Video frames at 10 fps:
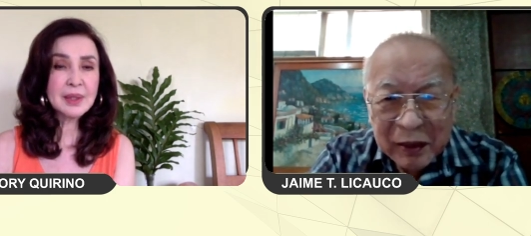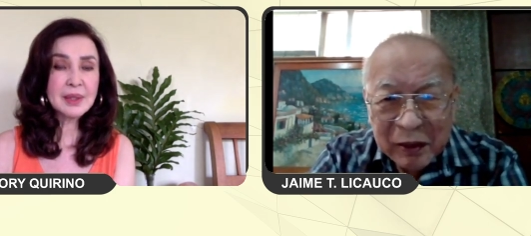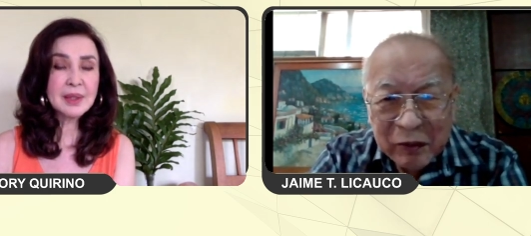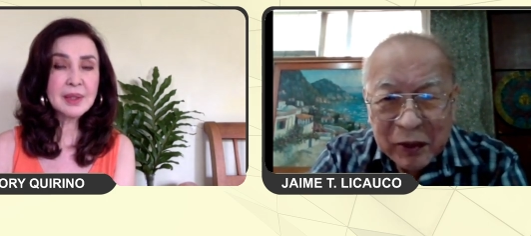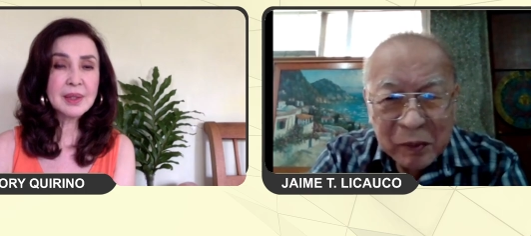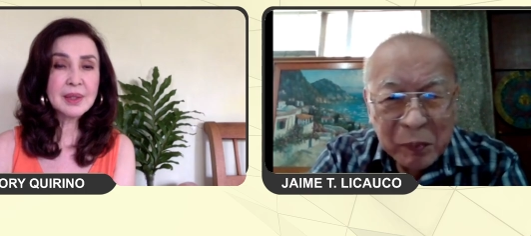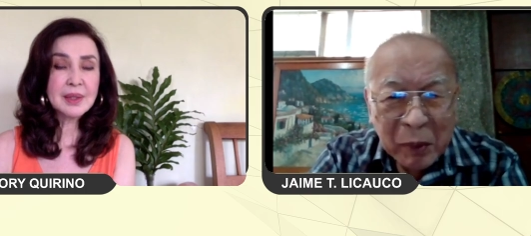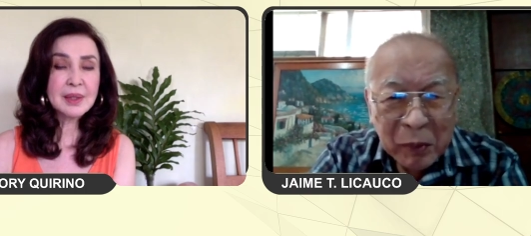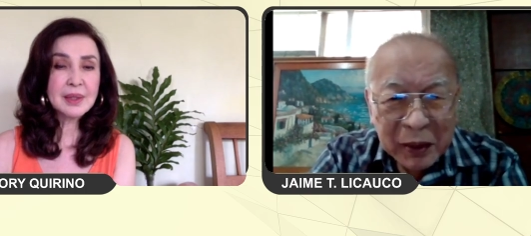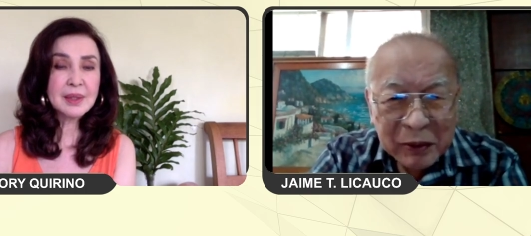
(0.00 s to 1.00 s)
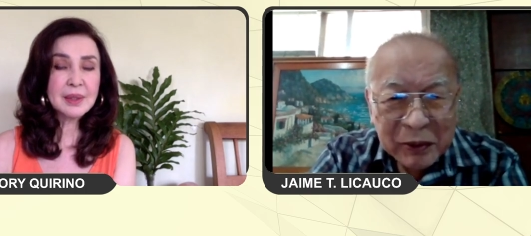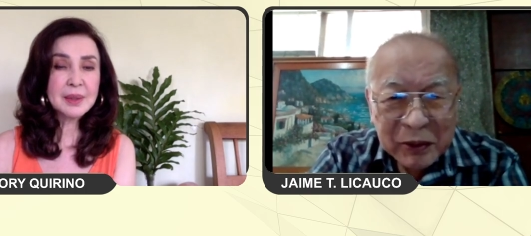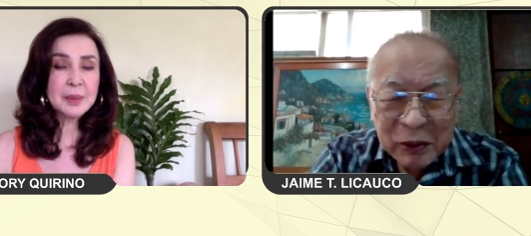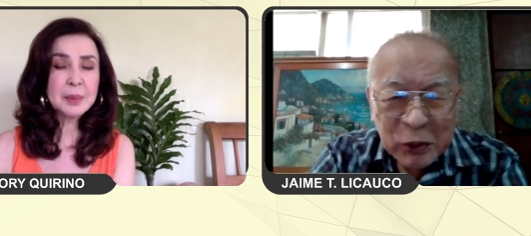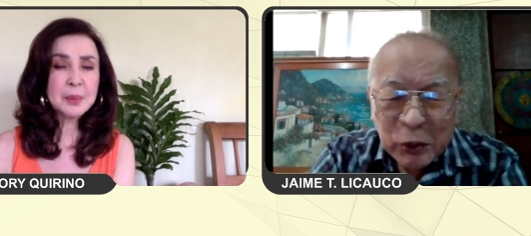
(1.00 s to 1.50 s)
Speaker 1: even in public. No,
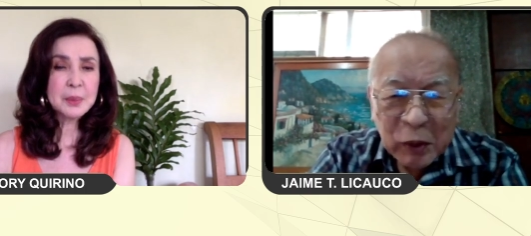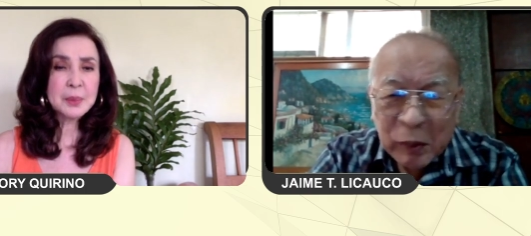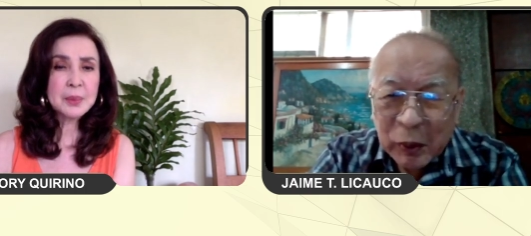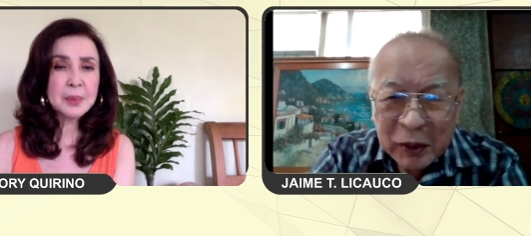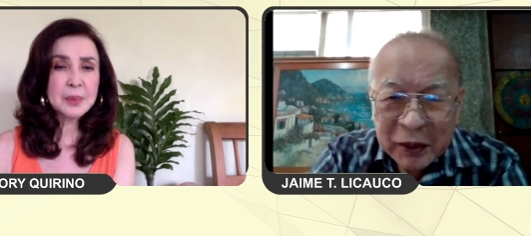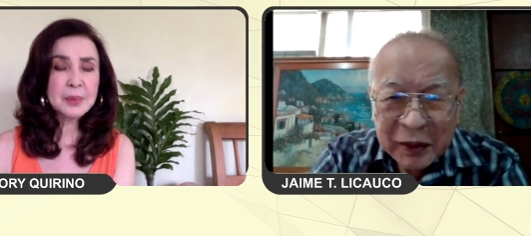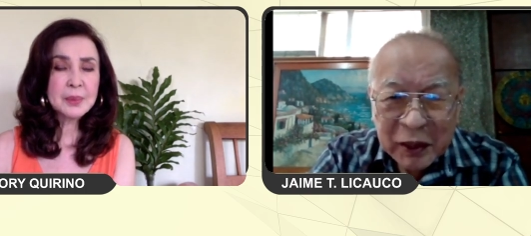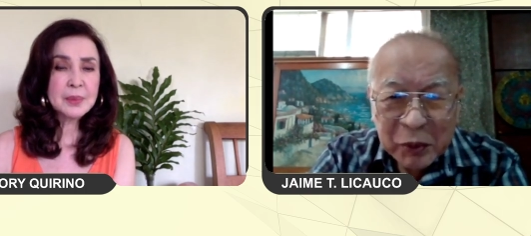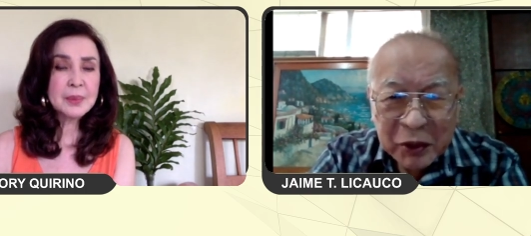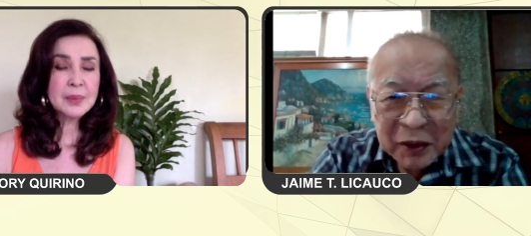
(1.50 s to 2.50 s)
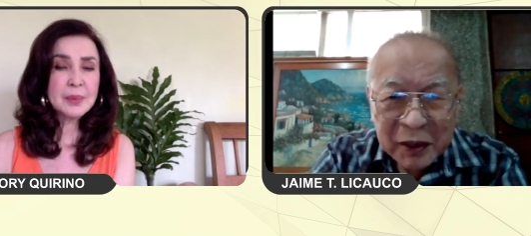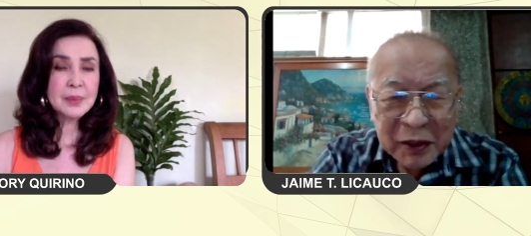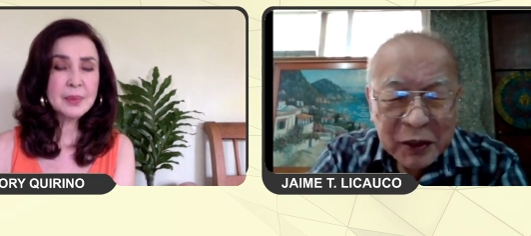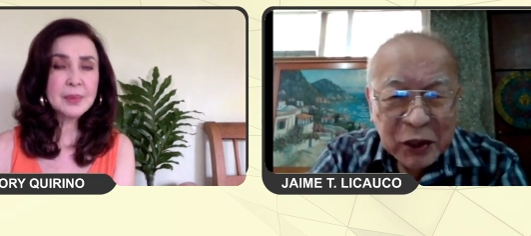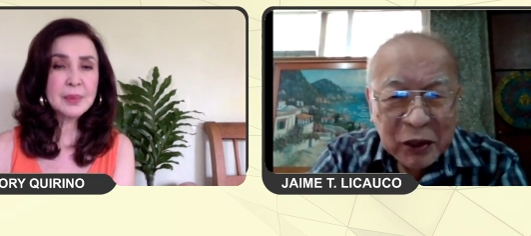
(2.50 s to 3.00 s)
you don't talk about this thing because it is
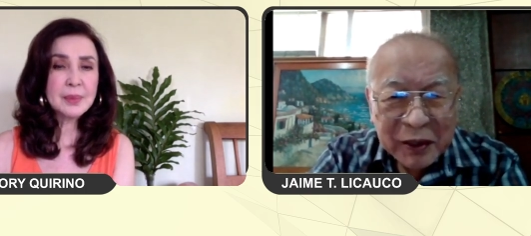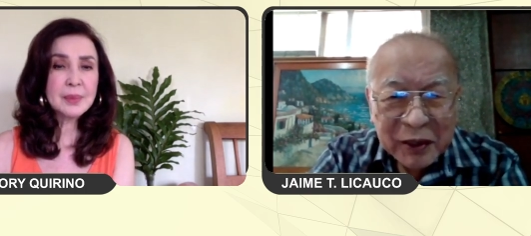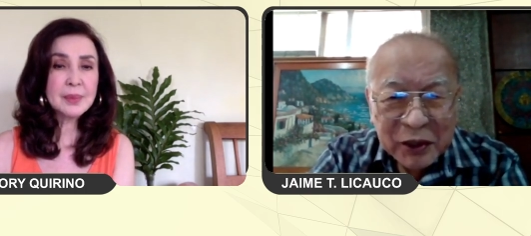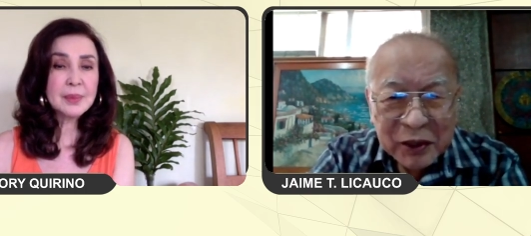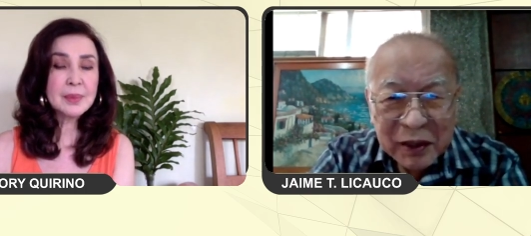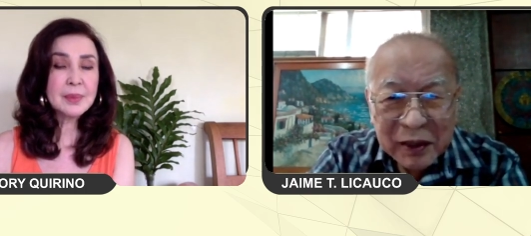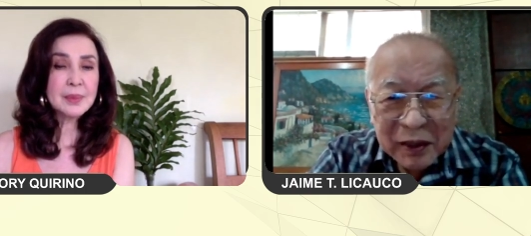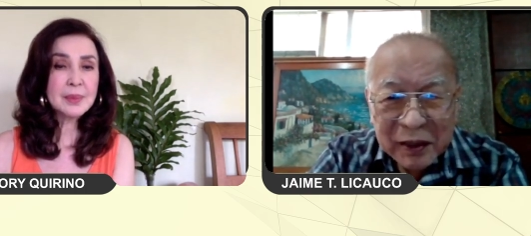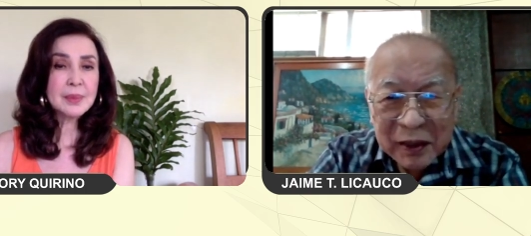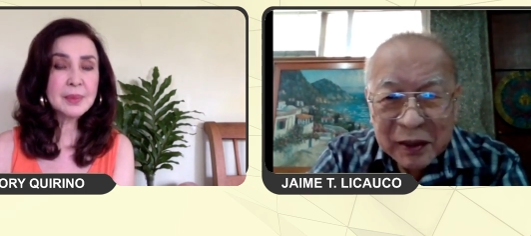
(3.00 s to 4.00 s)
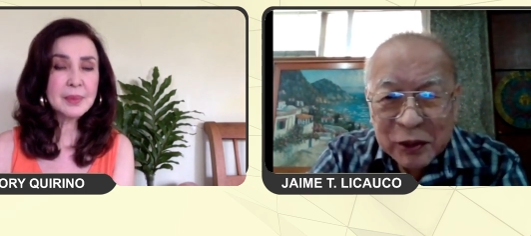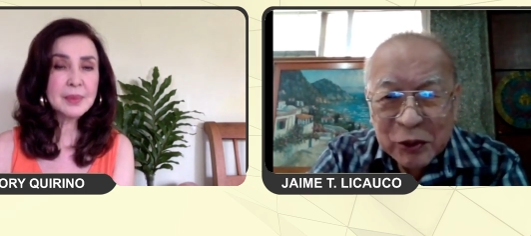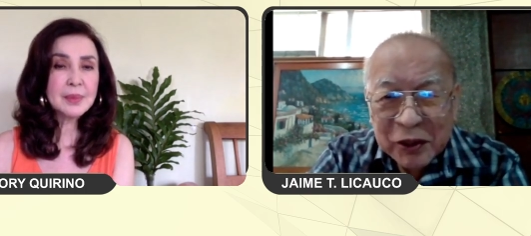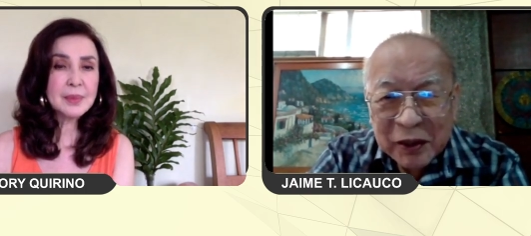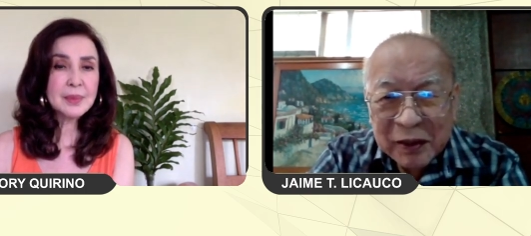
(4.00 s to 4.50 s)
discouraged. It is
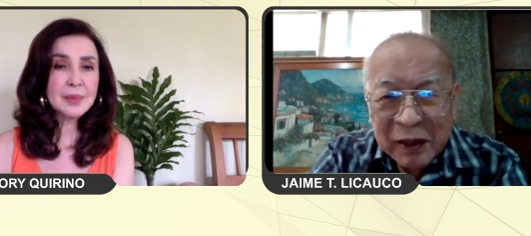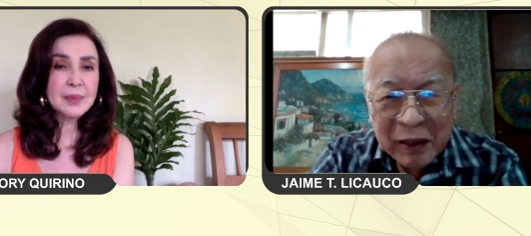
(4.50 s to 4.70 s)
considered